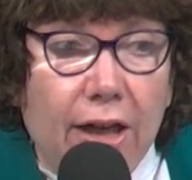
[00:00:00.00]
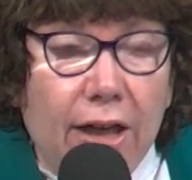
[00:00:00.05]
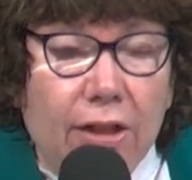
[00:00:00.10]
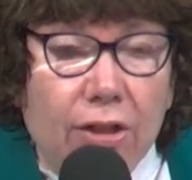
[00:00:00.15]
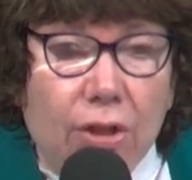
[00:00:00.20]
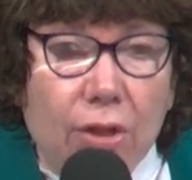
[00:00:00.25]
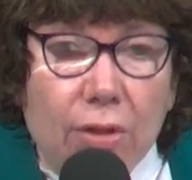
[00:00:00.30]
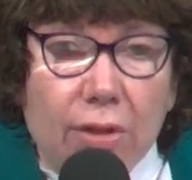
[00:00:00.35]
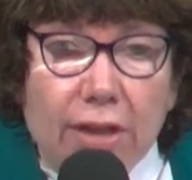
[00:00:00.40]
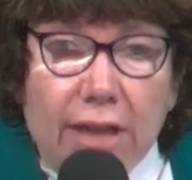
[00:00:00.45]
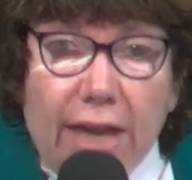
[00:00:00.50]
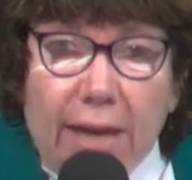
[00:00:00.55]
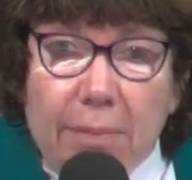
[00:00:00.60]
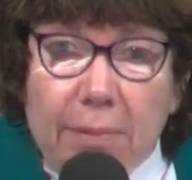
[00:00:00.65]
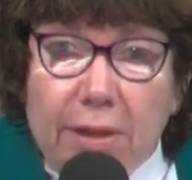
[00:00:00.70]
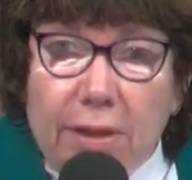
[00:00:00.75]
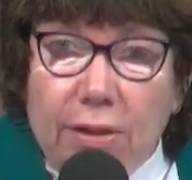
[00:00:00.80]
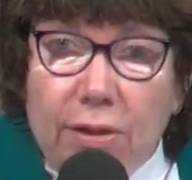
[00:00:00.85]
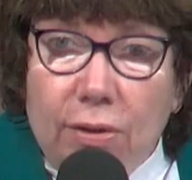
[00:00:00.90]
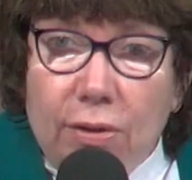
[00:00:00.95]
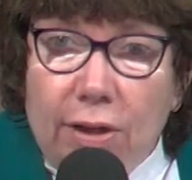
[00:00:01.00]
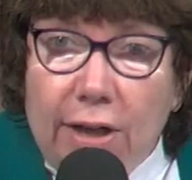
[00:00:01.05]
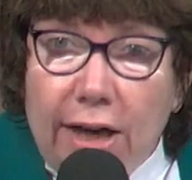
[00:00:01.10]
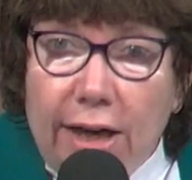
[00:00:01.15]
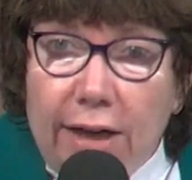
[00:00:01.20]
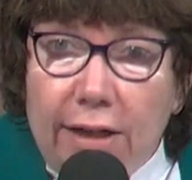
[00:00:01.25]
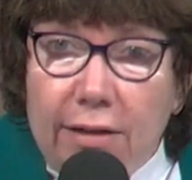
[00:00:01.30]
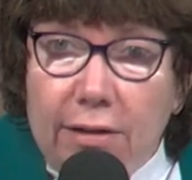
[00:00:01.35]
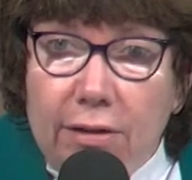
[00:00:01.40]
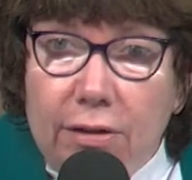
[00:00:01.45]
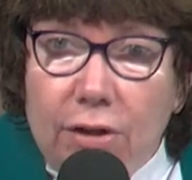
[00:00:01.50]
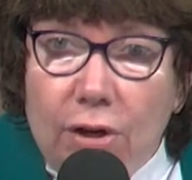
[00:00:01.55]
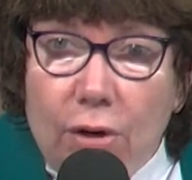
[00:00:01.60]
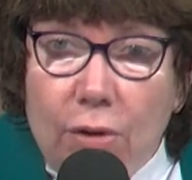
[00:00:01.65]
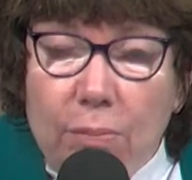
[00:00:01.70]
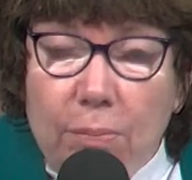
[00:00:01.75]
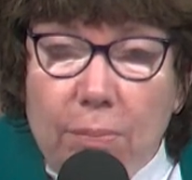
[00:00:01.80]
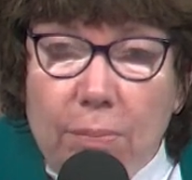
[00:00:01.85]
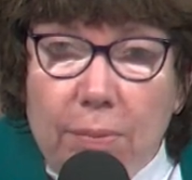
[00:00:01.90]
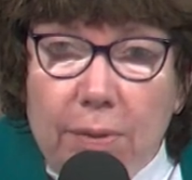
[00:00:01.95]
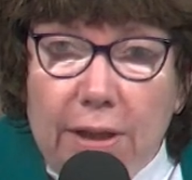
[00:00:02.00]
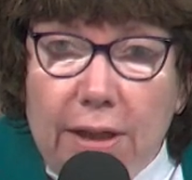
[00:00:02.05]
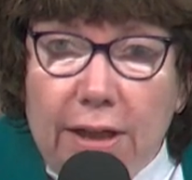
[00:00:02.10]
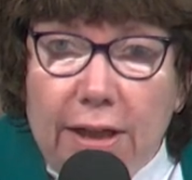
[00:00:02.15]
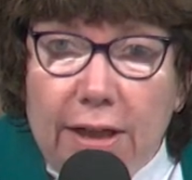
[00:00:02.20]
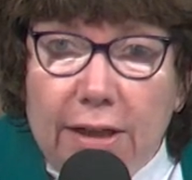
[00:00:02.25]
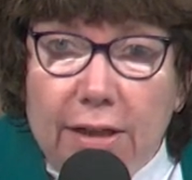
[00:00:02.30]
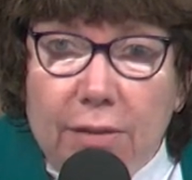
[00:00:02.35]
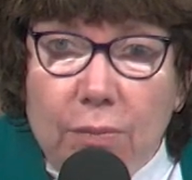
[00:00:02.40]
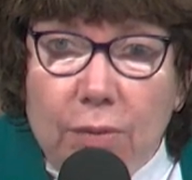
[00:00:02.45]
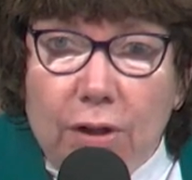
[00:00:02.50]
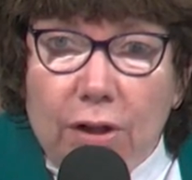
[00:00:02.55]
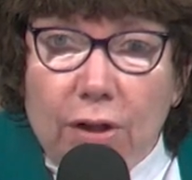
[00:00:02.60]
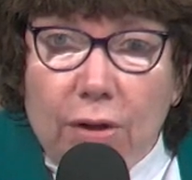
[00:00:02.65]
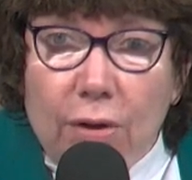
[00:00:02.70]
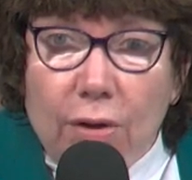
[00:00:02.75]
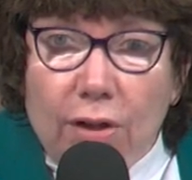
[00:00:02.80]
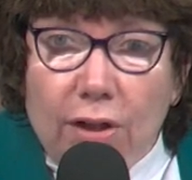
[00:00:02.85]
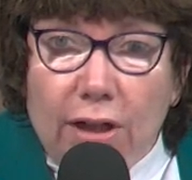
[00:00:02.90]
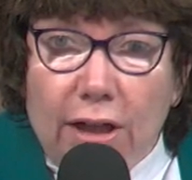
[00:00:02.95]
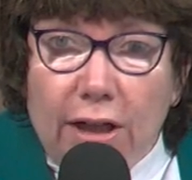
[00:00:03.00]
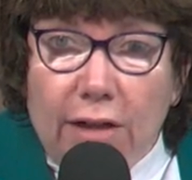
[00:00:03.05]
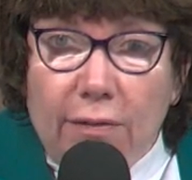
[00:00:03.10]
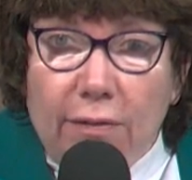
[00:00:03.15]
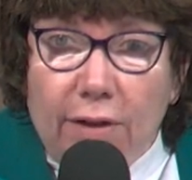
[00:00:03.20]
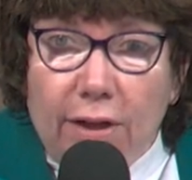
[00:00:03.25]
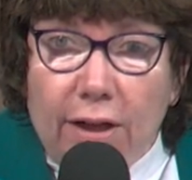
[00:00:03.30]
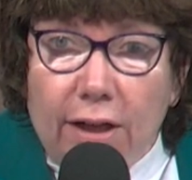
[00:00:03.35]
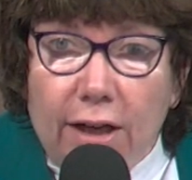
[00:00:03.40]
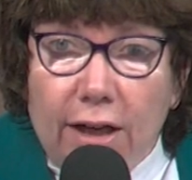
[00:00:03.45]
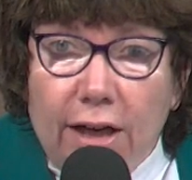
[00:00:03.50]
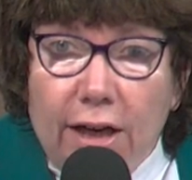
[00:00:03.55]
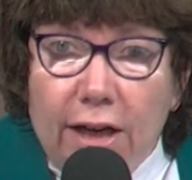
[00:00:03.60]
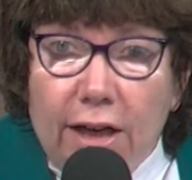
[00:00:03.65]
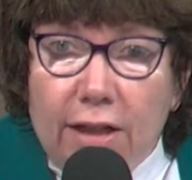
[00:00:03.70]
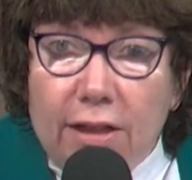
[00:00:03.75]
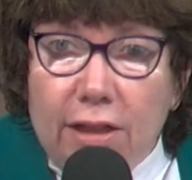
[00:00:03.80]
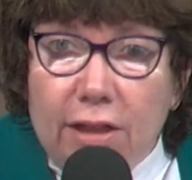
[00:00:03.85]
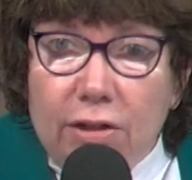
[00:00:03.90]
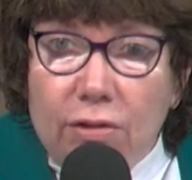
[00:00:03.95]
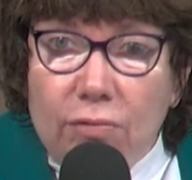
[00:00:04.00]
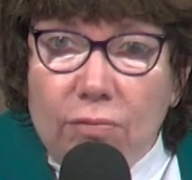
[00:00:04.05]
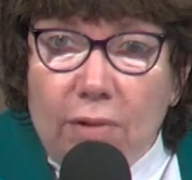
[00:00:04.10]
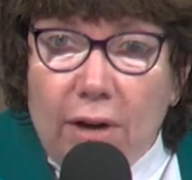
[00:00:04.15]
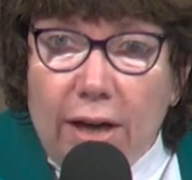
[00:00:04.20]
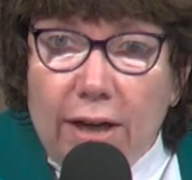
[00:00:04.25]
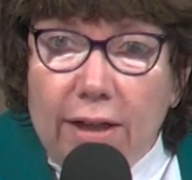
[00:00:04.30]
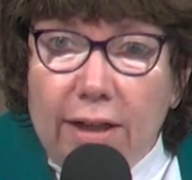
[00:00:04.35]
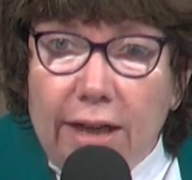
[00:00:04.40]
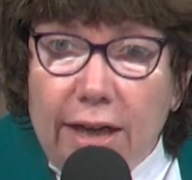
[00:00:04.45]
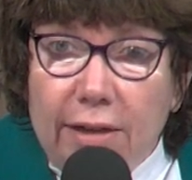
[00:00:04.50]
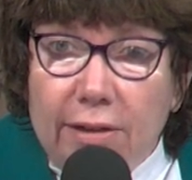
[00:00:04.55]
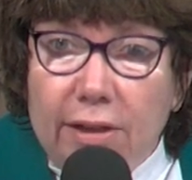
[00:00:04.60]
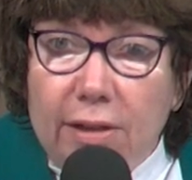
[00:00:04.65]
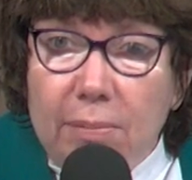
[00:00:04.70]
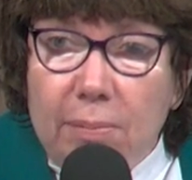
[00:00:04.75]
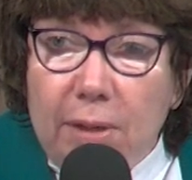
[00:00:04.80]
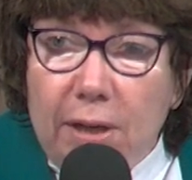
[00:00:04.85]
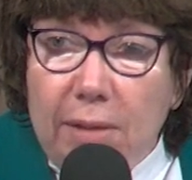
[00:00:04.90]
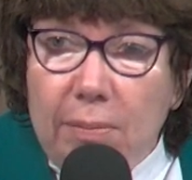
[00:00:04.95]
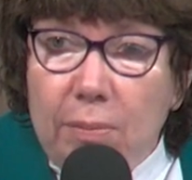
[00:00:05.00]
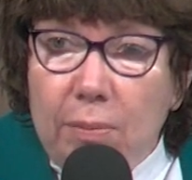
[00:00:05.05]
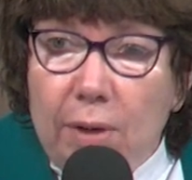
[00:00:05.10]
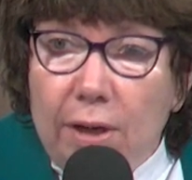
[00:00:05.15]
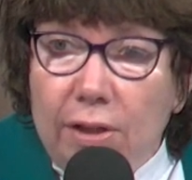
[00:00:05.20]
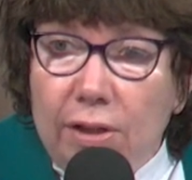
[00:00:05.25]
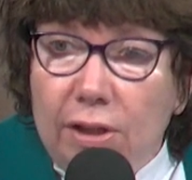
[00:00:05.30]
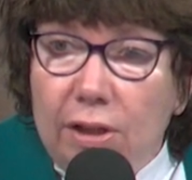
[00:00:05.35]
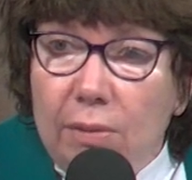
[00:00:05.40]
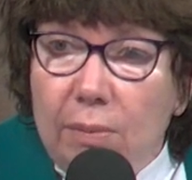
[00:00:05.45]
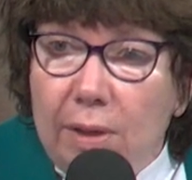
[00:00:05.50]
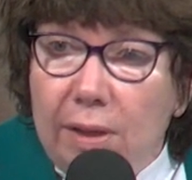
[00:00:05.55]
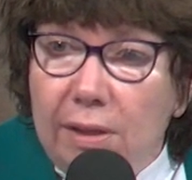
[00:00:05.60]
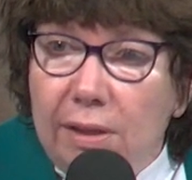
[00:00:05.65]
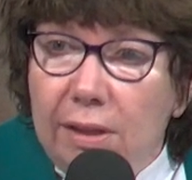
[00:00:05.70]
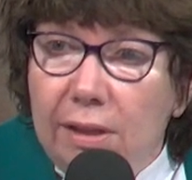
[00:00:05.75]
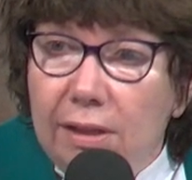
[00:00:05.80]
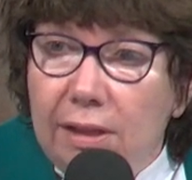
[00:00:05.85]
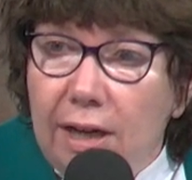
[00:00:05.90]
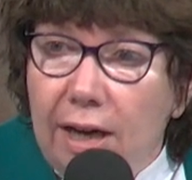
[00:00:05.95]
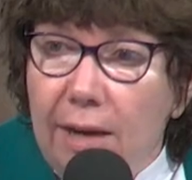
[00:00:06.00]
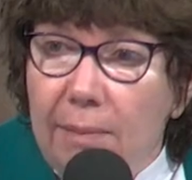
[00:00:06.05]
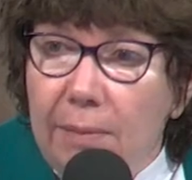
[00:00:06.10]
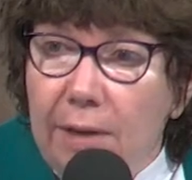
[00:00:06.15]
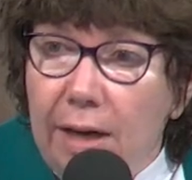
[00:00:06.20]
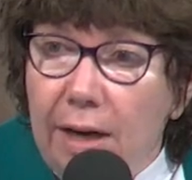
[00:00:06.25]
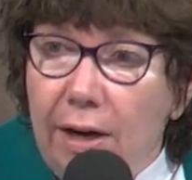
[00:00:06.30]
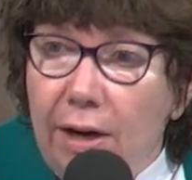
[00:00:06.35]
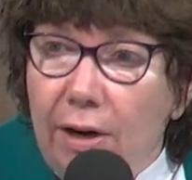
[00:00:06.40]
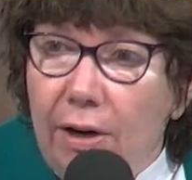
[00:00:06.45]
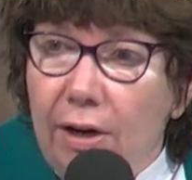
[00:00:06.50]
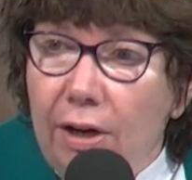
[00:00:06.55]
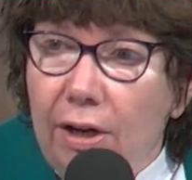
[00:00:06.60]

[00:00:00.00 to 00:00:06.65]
Jonah's happy to do that. Nope, he doesn't want to go to Nineveh. These are rotten, lousy people. Why should he waste his time there?